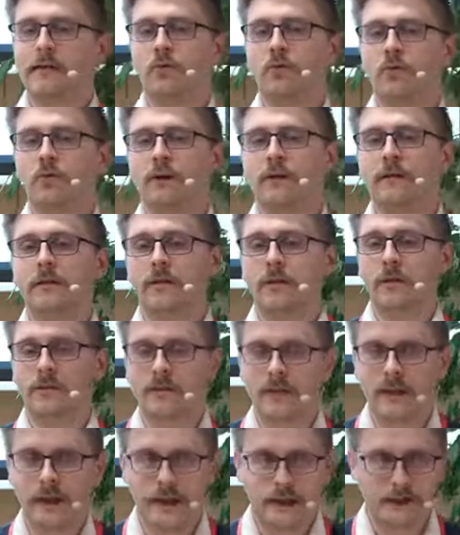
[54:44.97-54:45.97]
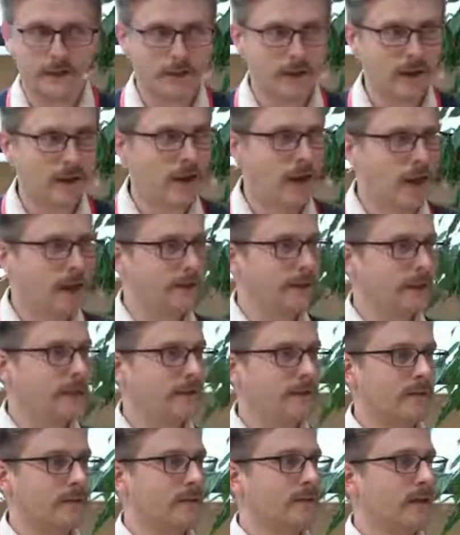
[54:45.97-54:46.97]
to understand, and
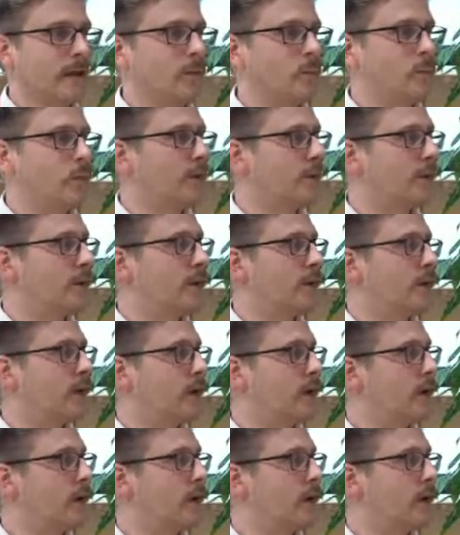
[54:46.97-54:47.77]
that's the same with